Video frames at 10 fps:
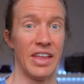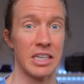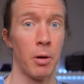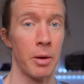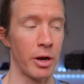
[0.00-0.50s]
that's
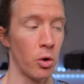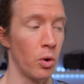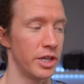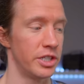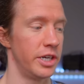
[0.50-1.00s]
part of my goal
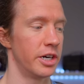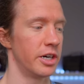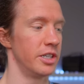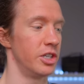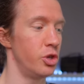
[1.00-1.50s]
this year,
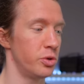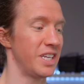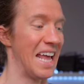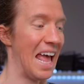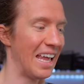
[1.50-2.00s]
and
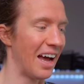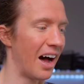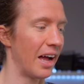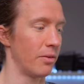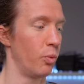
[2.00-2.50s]
using
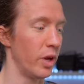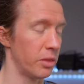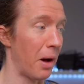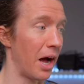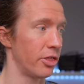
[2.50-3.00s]
AI with
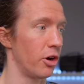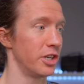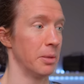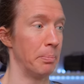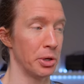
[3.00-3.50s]
Python
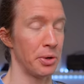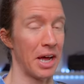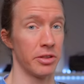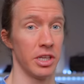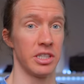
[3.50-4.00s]
to build
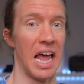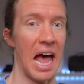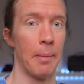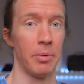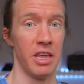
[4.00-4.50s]
out this
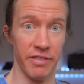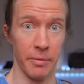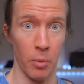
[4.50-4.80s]
app even